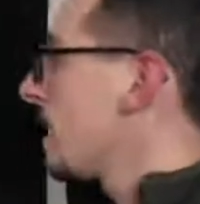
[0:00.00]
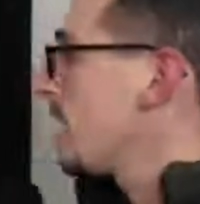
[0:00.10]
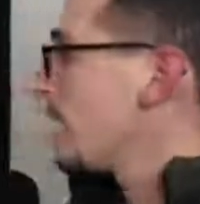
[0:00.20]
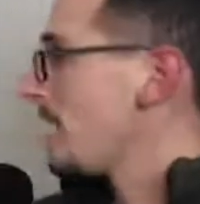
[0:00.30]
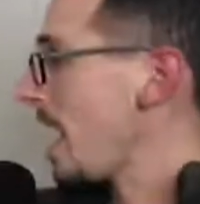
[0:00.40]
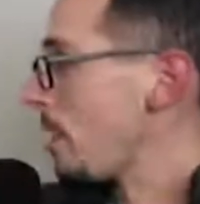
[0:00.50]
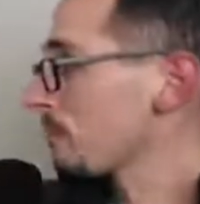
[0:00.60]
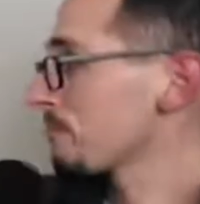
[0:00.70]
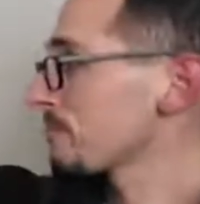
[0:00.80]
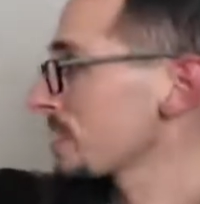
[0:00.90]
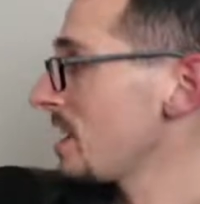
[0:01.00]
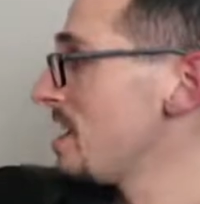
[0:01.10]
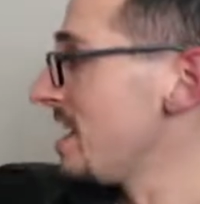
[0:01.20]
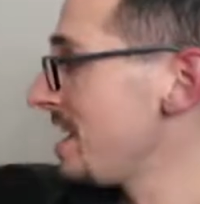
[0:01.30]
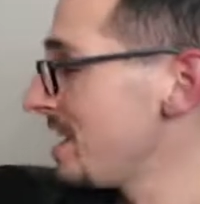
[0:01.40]
Now,
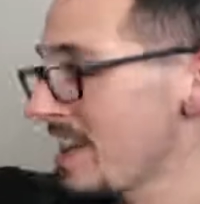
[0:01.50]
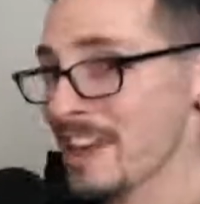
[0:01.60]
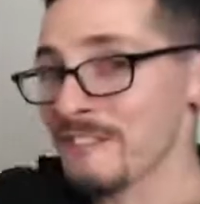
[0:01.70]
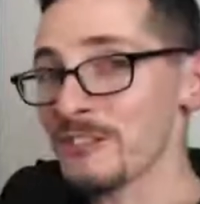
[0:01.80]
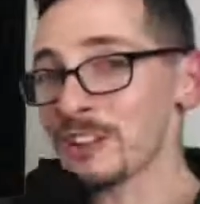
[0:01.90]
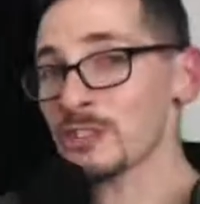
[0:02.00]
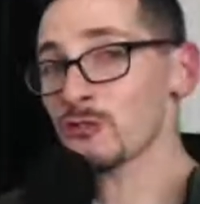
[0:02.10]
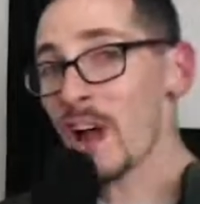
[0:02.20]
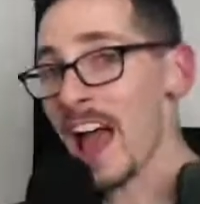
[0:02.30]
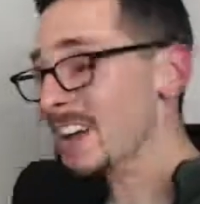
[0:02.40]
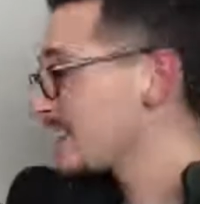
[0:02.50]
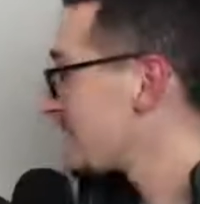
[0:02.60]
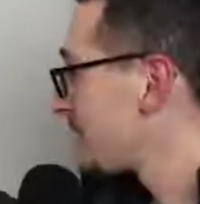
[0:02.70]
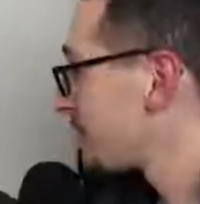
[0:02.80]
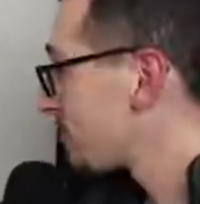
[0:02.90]
if you could track
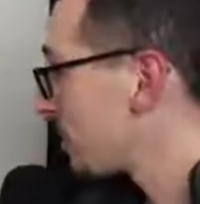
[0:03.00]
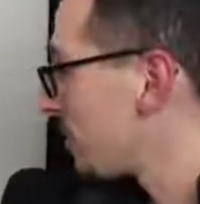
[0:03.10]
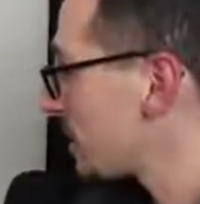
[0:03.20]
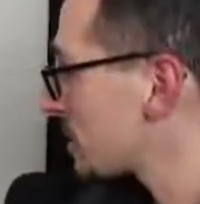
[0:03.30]
this